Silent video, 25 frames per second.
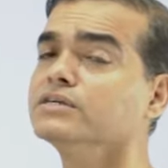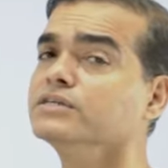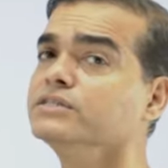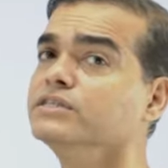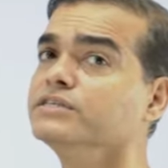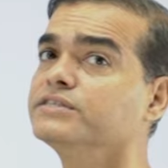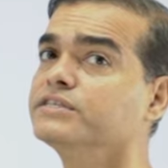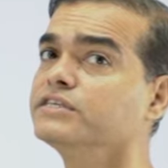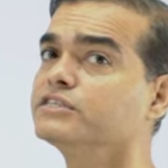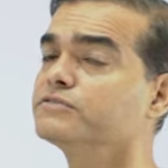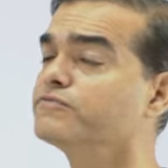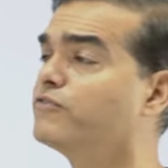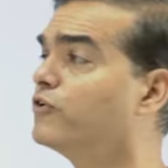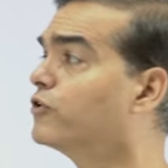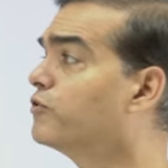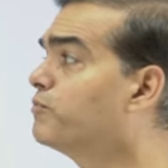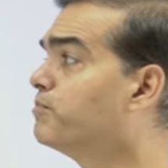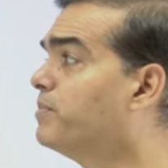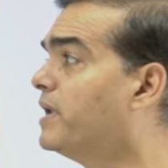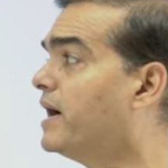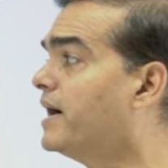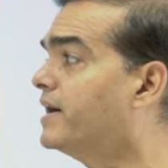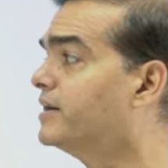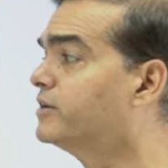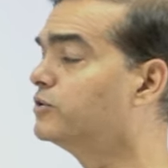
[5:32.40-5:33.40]
This is for
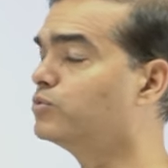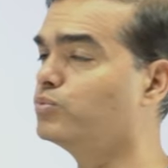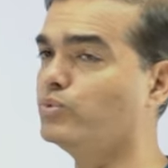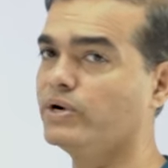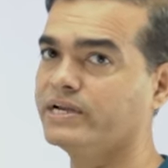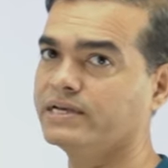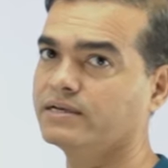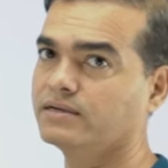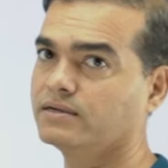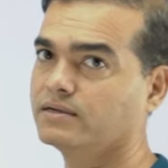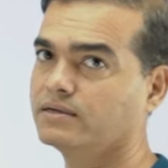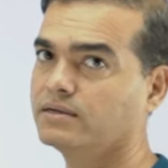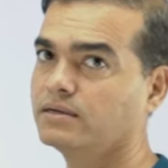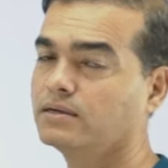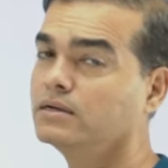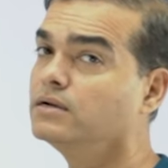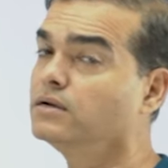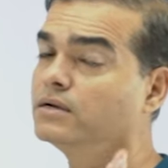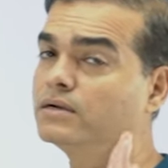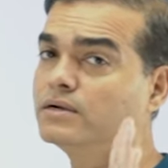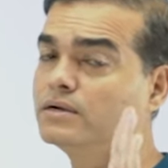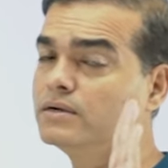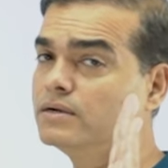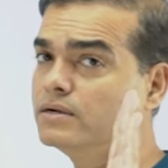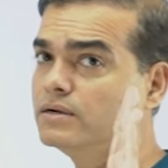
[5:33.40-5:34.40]
part one.
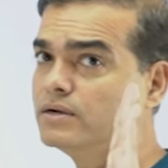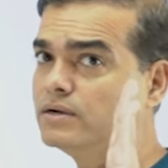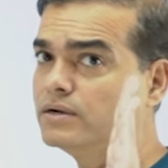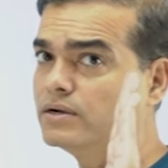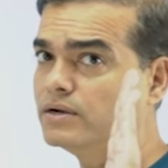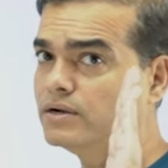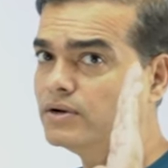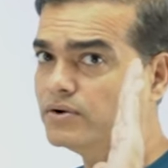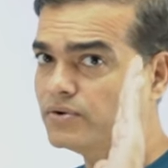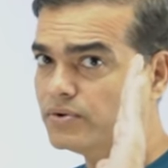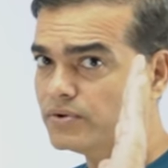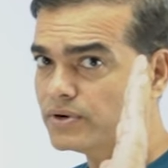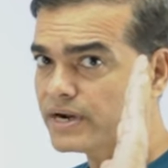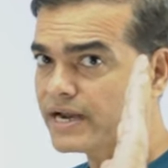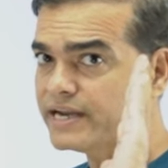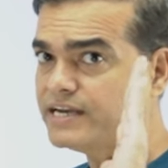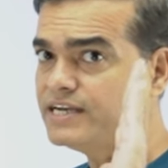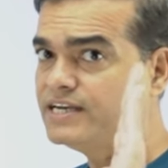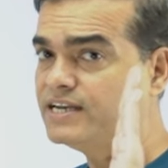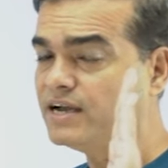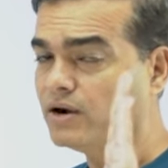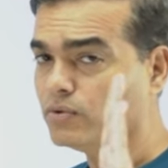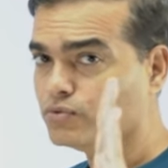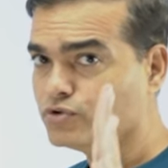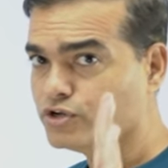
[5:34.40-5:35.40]

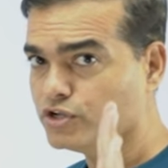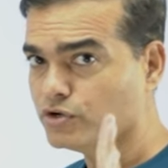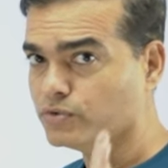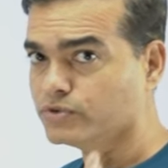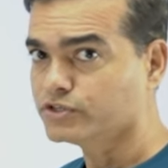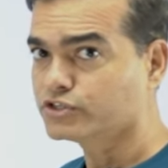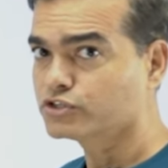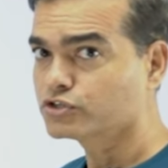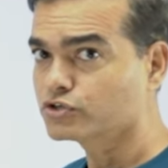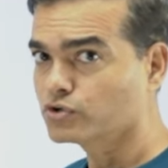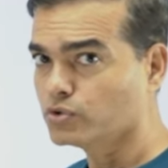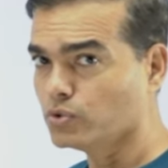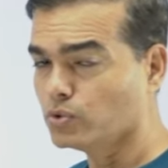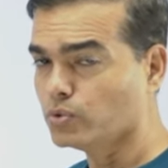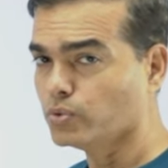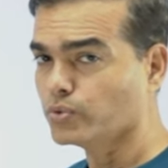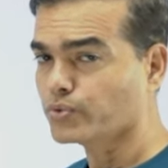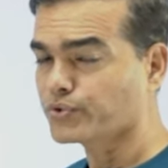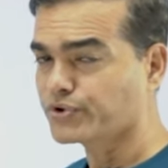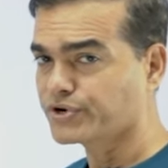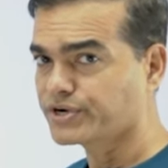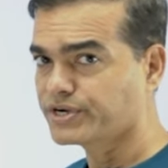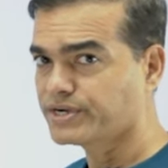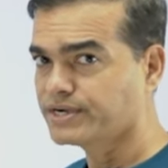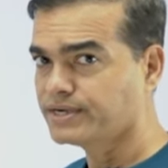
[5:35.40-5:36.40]
Write down your
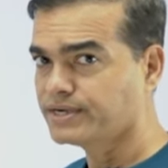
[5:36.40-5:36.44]
score.